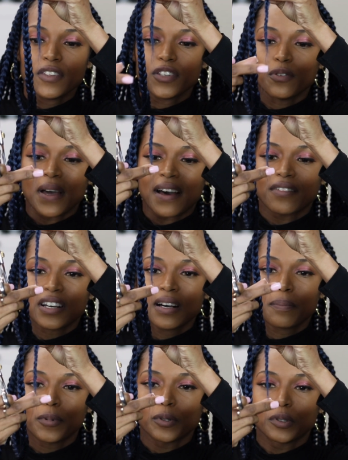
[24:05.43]
You have a
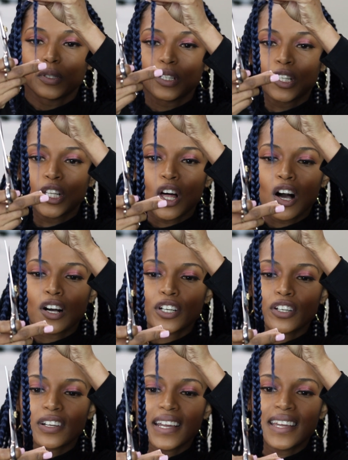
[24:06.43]
couple
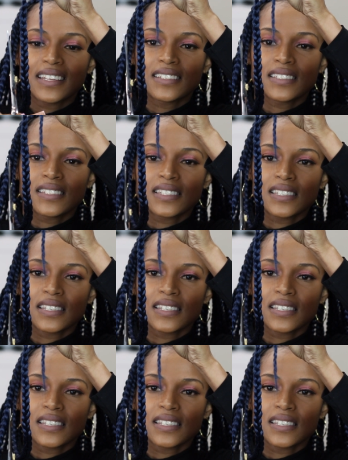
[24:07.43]
longer ends